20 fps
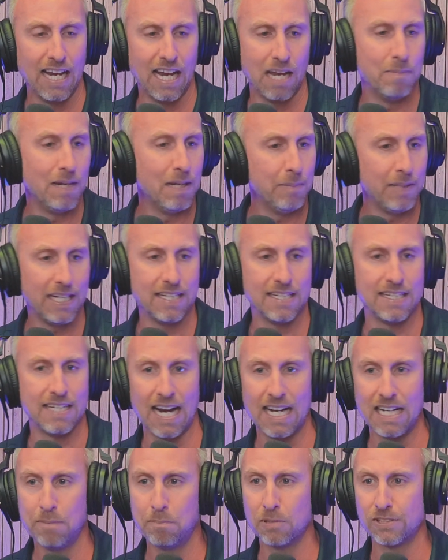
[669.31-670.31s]
and maybe get
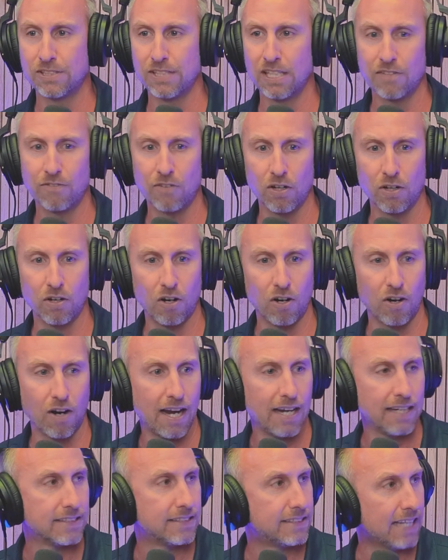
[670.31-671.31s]
90% of our, our
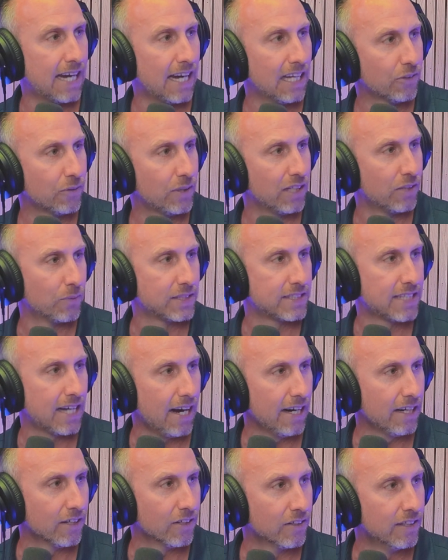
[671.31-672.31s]
highest salary and
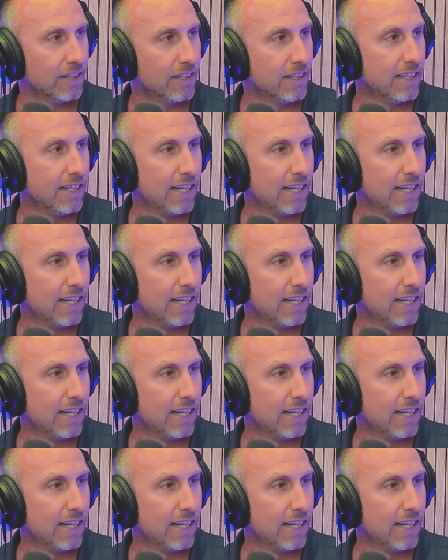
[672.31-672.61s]
retire.